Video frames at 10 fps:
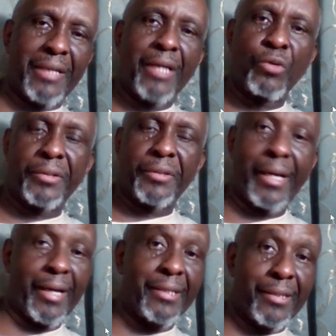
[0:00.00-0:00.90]
are not there,
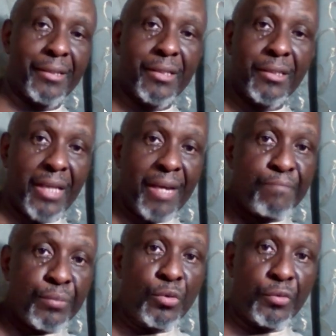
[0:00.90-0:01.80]
and these
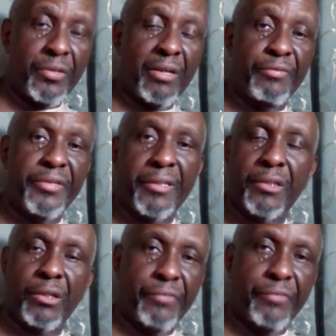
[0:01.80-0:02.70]
improve the
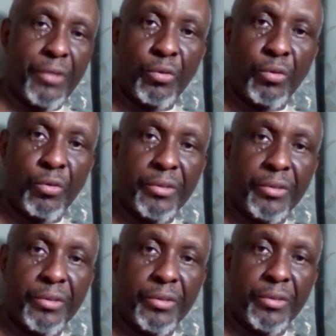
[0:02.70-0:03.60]
efficiency of the whole system.
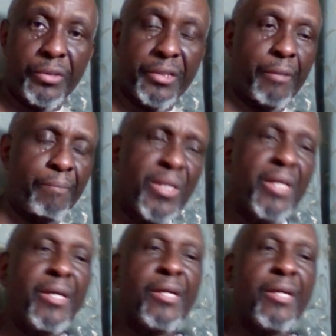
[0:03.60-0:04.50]
So that's the
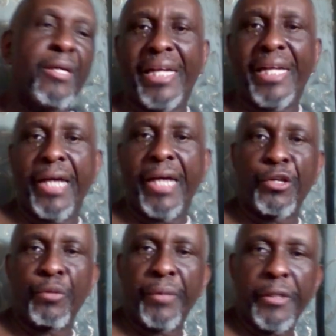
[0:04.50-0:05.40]
argument. That's
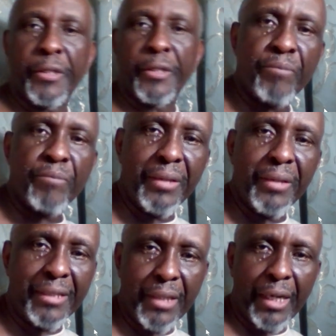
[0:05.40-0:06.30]
the argument. You see,
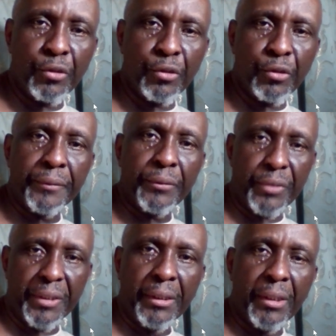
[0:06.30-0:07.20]
those three
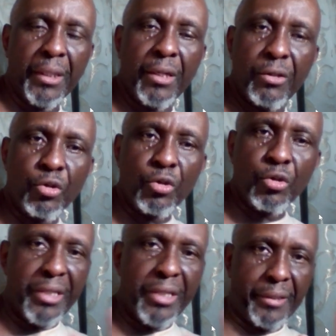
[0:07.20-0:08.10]
things
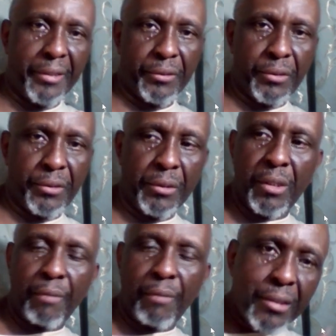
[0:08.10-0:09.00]
must come out
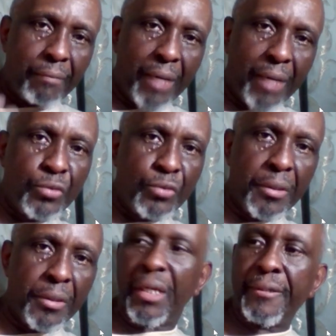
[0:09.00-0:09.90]
in
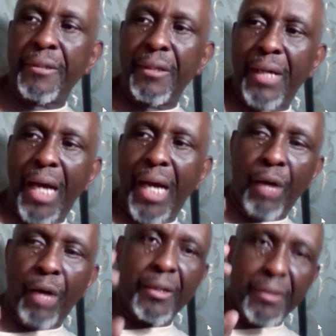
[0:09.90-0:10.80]
our
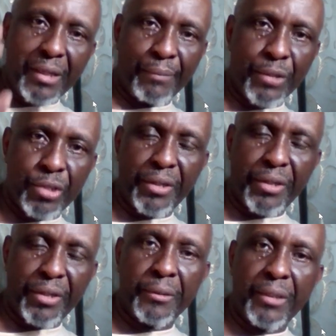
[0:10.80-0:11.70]
demonstration. It must come out in
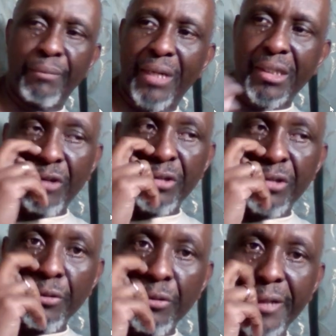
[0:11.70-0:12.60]
our prototype.
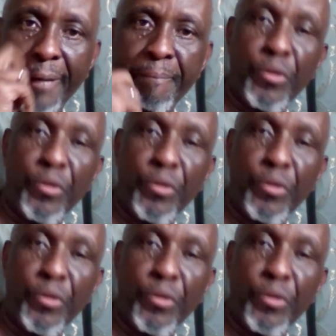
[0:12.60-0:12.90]
Okay.